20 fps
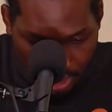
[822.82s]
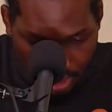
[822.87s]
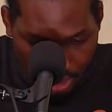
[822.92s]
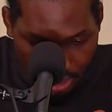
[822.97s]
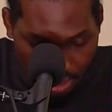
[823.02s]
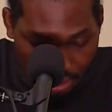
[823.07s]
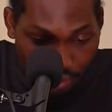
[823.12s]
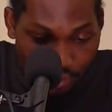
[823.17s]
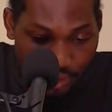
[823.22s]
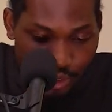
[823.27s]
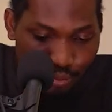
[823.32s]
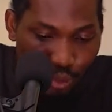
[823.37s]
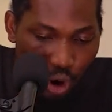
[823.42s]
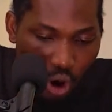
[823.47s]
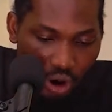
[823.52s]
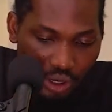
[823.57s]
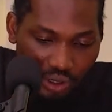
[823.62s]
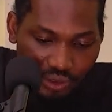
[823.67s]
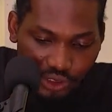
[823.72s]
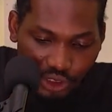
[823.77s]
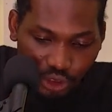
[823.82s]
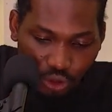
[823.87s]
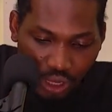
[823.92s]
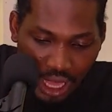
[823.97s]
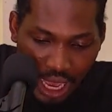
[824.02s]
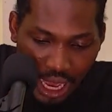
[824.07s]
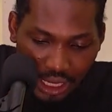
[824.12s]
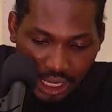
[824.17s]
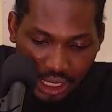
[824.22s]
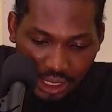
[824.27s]
there is more. There's
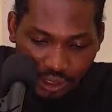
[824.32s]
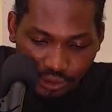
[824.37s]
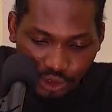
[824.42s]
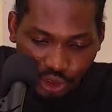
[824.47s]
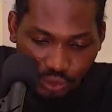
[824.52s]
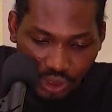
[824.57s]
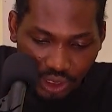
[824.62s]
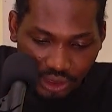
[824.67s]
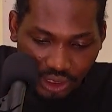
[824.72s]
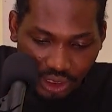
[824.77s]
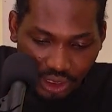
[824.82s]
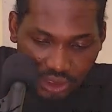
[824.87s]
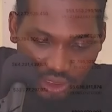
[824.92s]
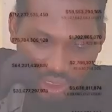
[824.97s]
Solana, there's USDC,